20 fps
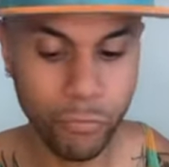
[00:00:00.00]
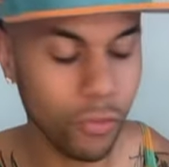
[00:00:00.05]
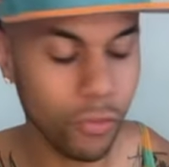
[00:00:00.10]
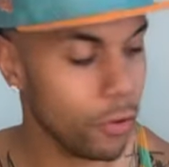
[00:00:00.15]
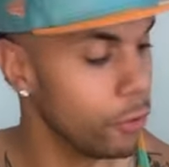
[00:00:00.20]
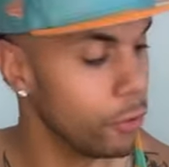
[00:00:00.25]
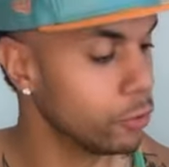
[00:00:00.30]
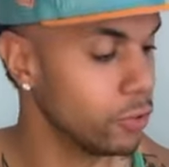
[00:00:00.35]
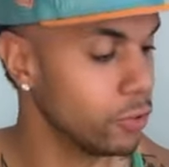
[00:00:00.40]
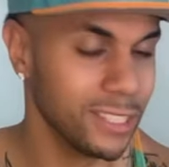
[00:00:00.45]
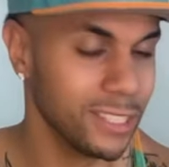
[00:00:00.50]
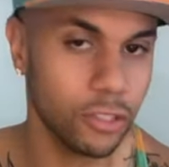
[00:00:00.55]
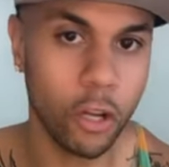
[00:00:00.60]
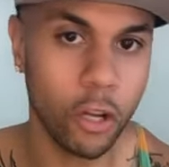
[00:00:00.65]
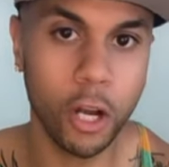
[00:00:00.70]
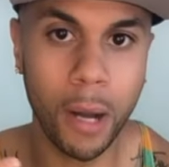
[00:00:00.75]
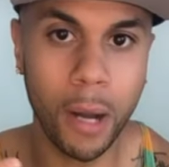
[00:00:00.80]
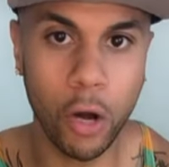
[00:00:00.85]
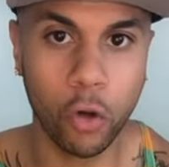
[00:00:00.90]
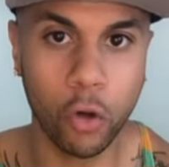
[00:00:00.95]
So let's talk
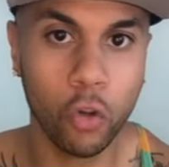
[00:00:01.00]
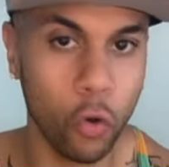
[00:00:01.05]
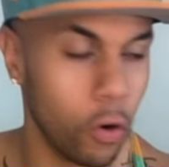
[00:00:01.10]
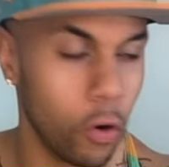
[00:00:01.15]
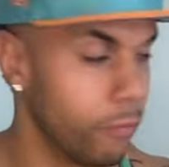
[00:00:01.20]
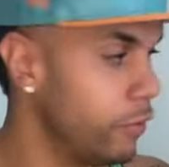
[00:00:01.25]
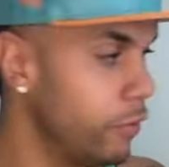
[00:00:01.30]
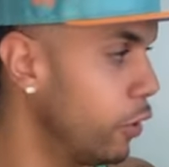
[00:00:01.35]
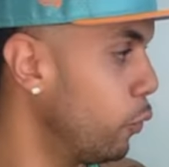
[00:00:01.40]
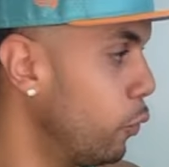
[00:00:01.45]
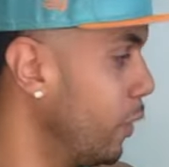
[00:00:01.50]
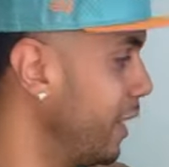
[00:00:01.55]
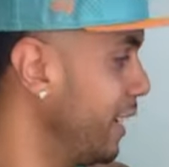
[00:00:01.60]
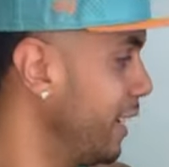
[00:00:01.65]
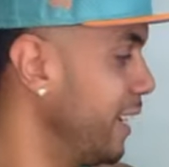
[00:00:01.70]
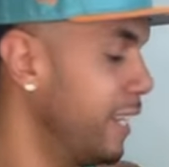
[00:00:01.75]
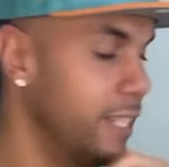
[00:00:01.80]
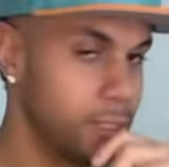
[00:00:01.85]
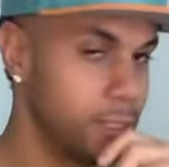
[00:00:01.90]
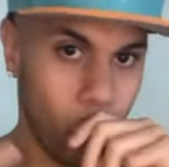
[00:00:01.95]
about chlorophyll, what it
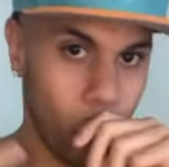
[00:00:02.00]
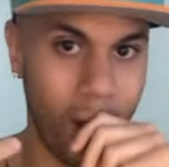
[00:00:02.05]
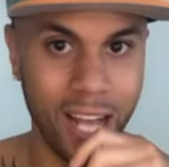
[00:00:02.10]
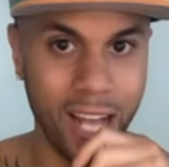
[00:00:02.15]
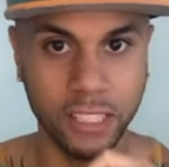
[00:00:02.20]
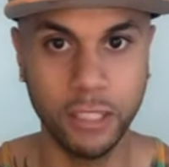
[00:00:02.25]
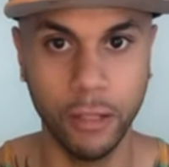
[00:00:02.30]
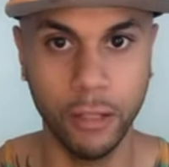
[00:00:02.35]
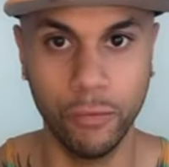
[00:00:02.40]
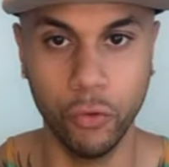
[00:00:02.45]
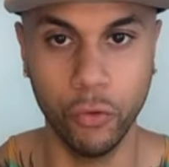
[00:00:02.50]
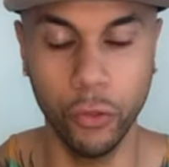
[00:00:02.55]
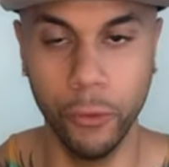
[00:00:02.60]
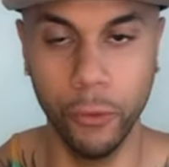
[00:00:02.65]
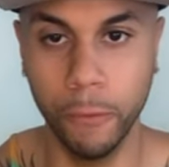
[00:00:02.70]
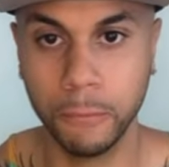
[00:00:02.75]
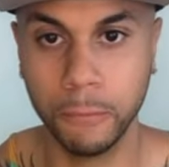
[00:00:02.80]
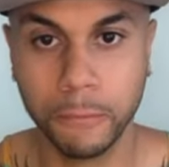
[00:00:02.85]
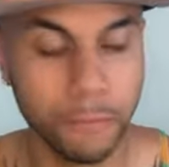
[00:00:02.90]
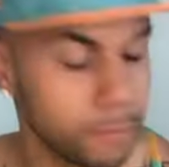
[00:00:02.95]
is, why it's good for you.
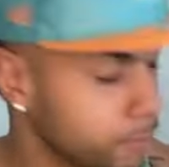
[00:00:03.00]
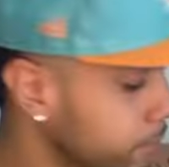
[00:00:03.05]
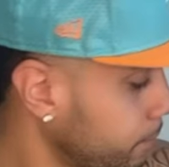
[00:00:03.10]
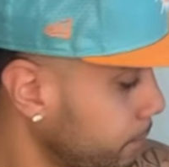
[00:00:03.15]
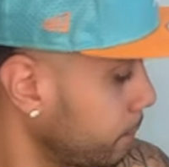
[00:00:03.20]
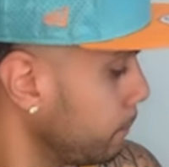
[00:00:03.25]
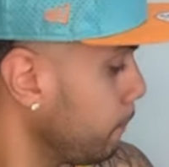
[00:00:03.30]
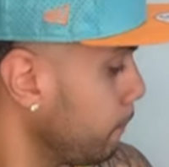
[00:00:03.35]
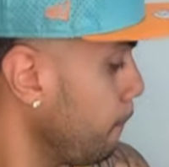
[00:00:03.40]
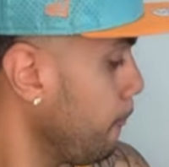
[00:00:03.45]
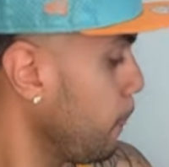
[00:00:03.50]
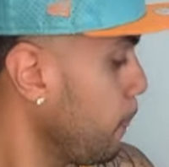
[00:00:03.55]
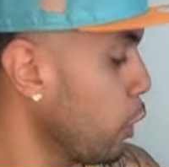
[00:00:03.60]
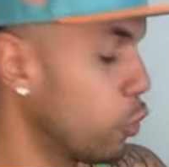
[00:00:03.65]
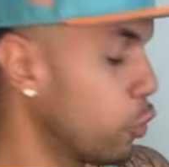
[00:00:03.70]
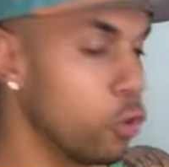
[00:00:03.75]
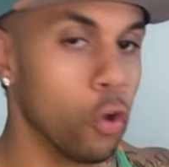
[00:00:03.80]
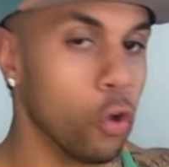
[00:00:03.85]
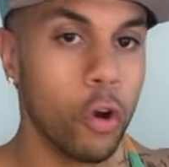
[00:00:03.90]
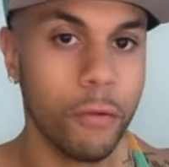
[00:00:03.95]

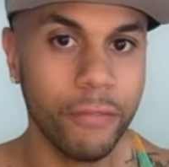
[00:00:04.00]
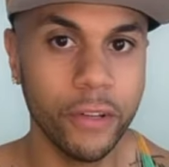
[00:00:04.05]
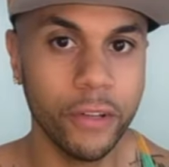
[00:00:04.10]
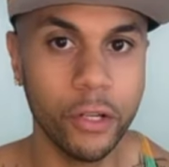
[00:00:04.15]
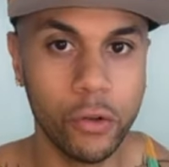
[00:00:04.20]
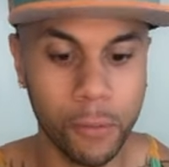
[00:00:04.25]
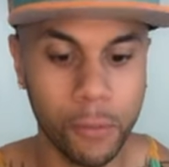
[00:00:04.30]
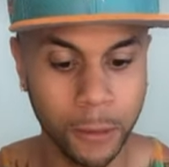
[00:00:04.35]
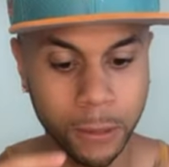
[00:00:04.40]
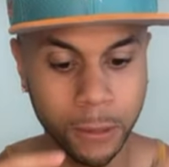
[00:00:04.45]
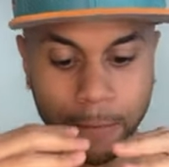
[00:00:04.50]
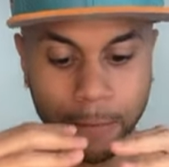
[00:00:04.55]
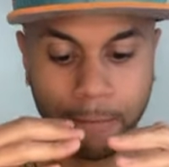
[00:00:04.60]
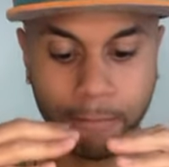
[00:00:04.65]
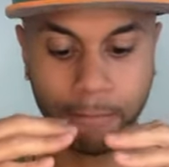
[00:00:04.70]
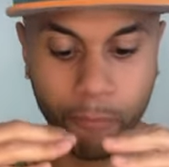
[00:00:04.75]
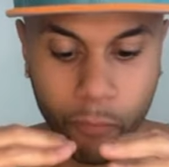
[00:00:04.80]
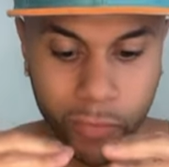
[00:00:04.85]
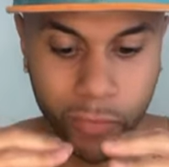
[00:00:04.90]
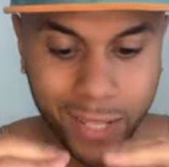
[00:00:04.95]
Chlorophyll
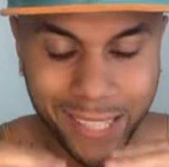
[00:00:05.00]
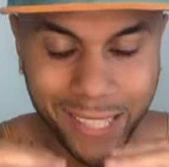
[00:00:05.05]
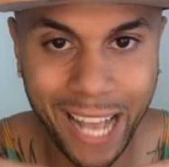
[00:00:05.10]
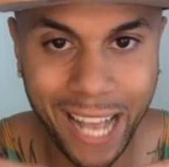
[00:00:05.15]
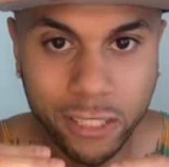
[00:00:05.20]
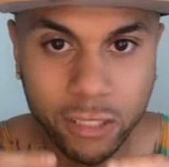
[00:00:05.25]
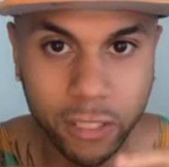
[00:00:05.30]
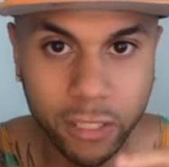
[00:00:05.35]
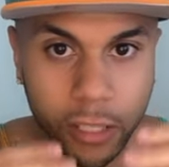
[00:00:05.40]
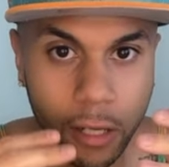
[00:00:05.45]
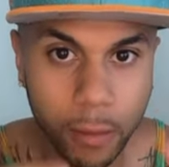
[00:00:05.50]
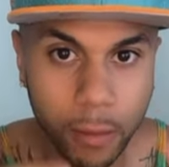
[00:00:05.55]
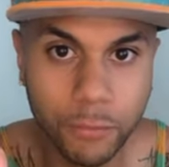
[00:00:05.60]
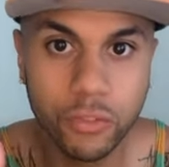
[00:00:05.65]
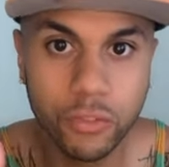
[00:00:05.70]
naturally comes from